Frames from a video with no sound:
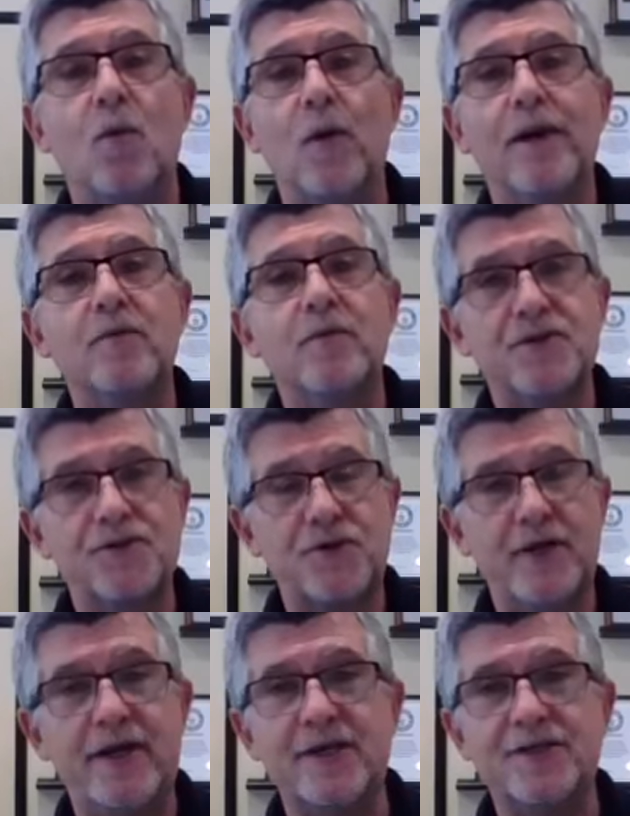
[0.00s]
What I want to
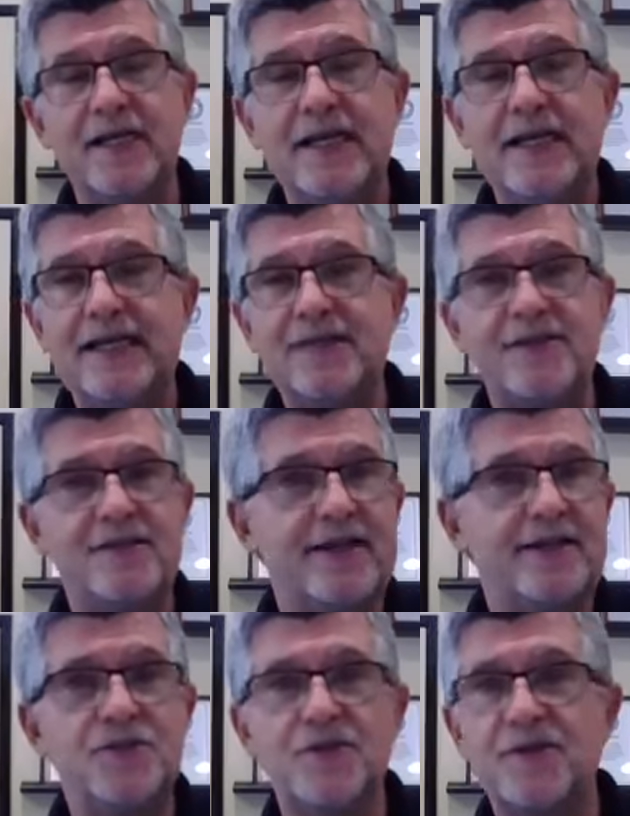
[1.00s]
stress is these
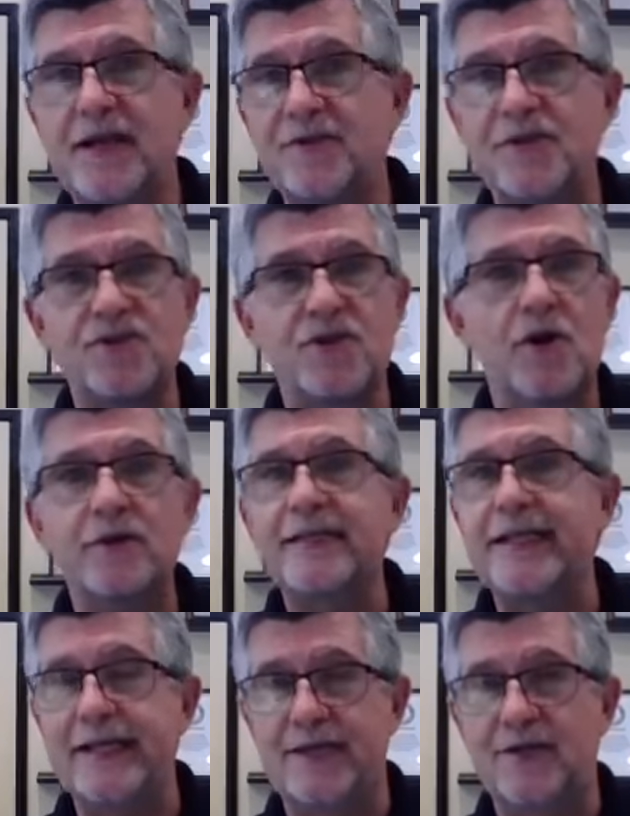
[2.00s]
exercises aren't
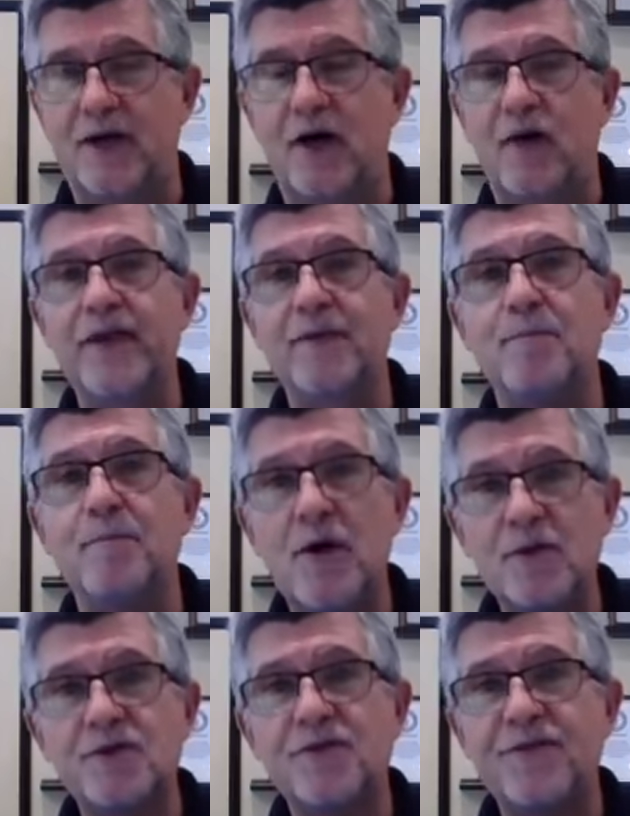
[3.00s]
the end all. They're
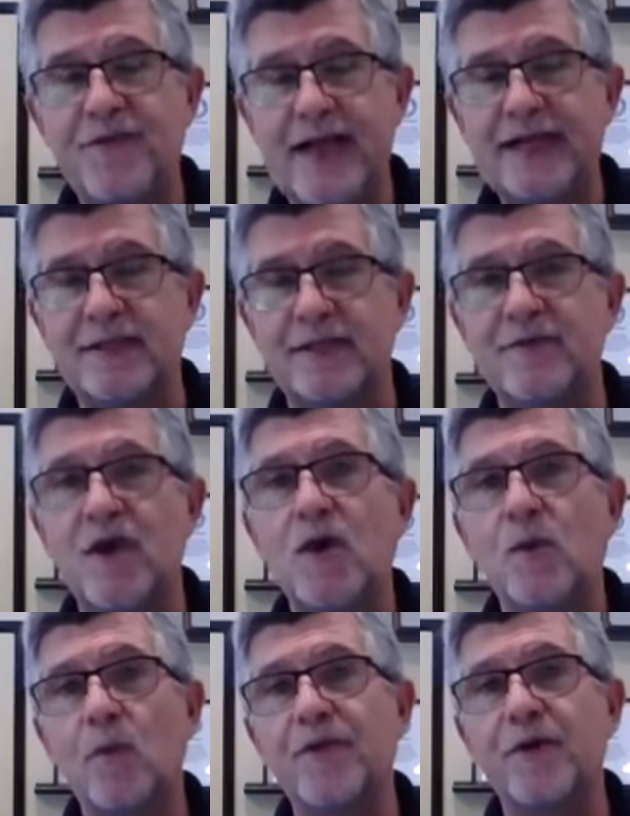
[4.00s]
most effective
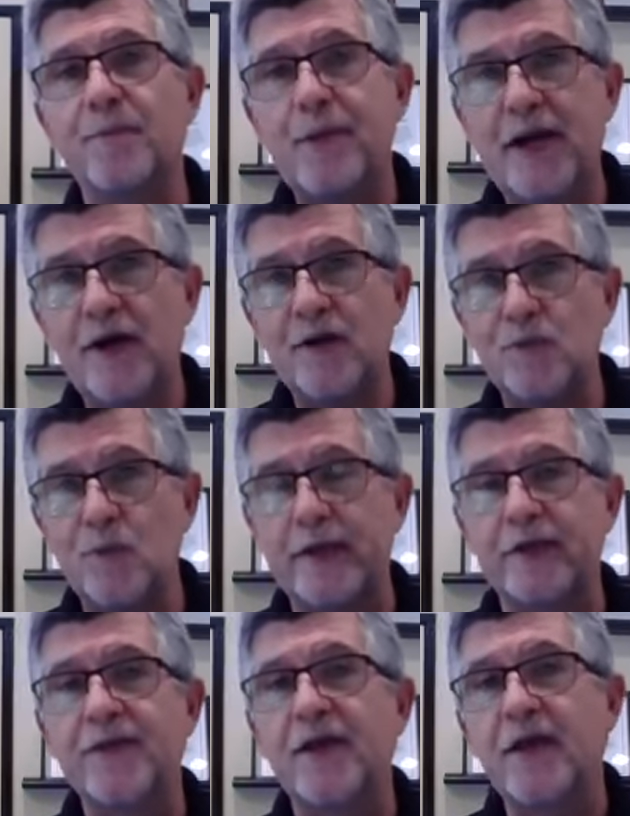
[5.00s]
when they're paired
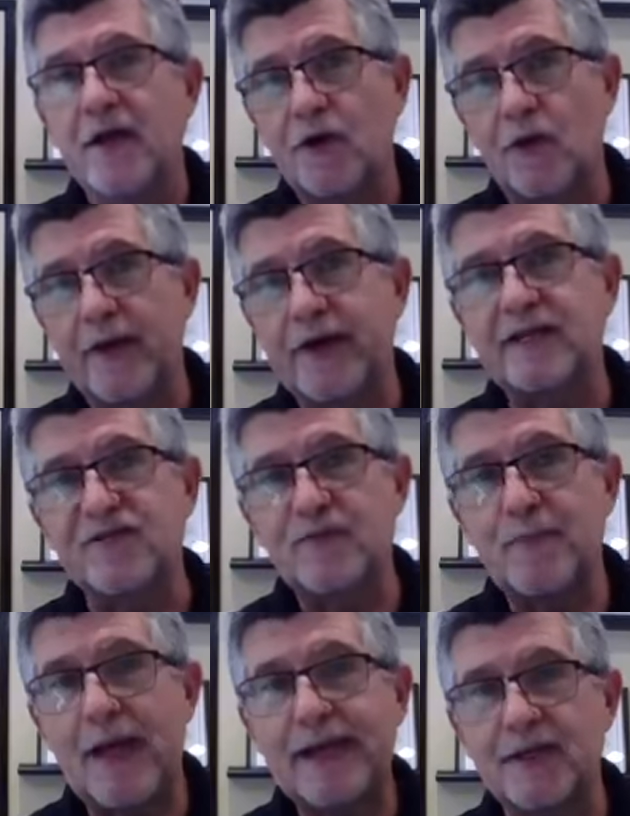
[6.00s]
with corrective
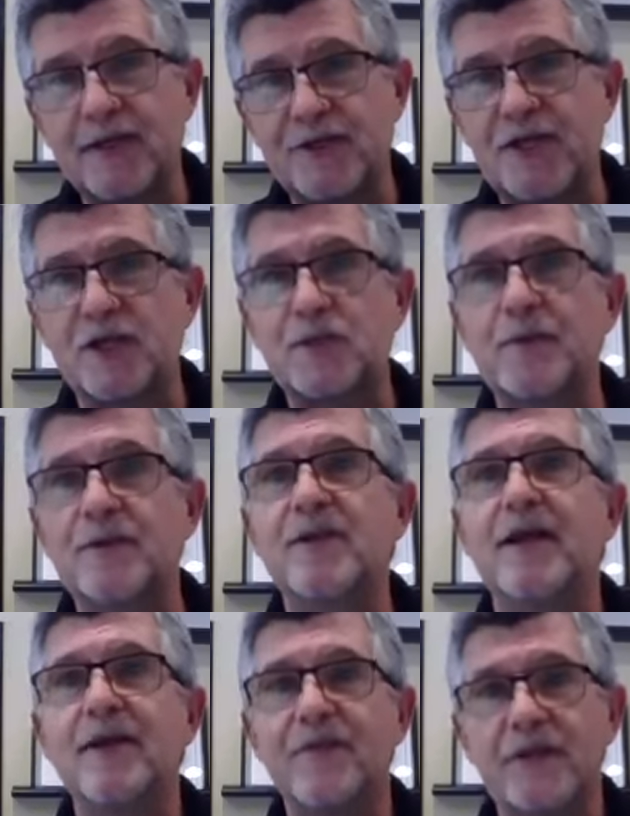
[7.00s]
spinal
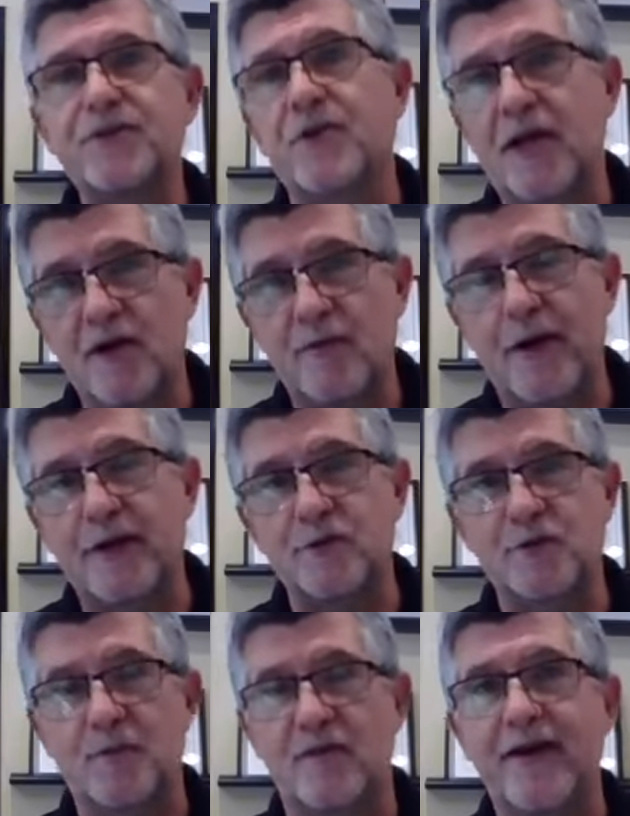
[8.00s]
adjustments that your chiropractor
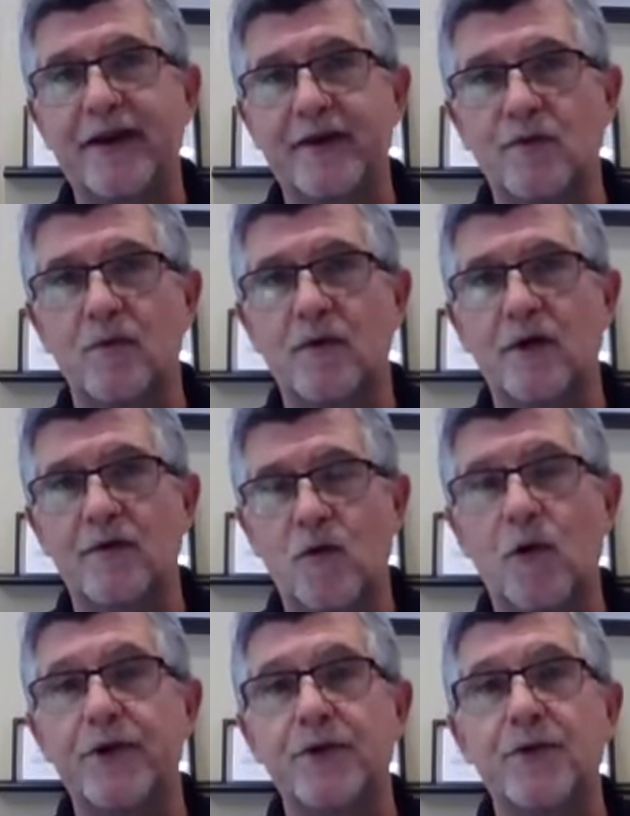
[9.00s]
is providing
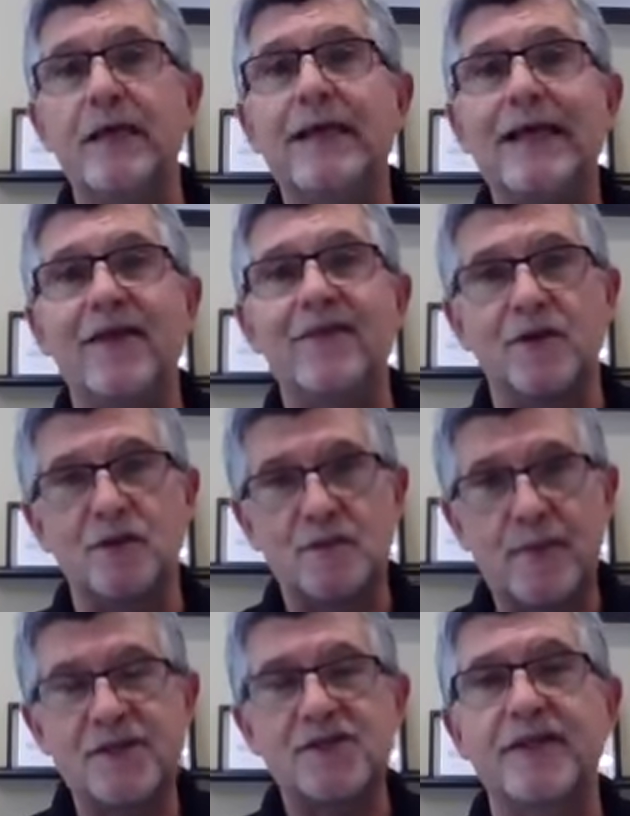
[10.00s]
for you, and they're
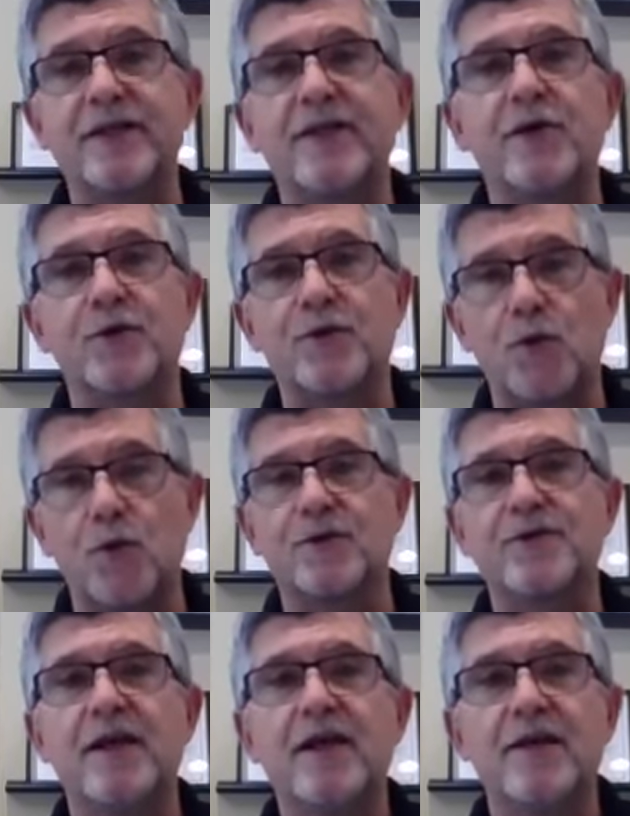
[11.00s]
especially geared
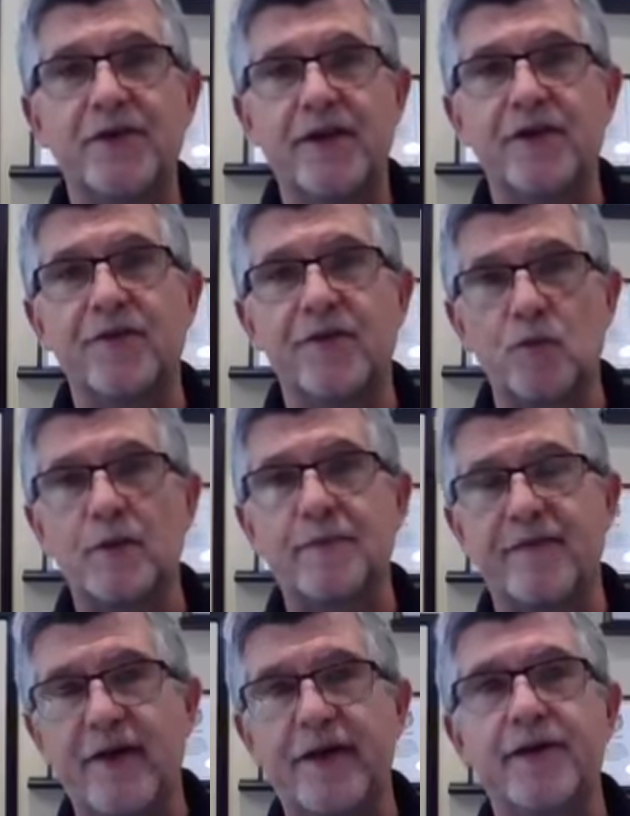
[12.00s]
towards the care that we're
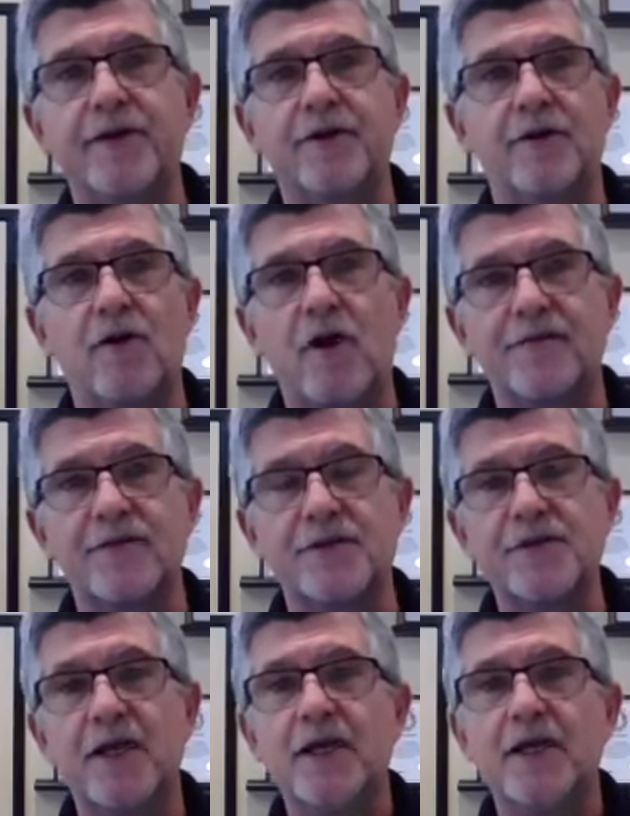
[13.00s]
providing here in our
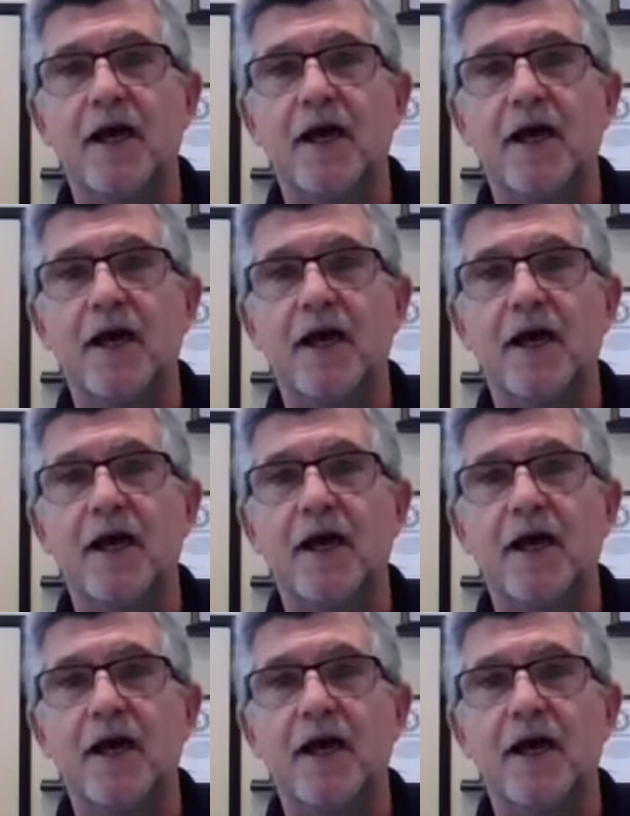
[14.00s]
office.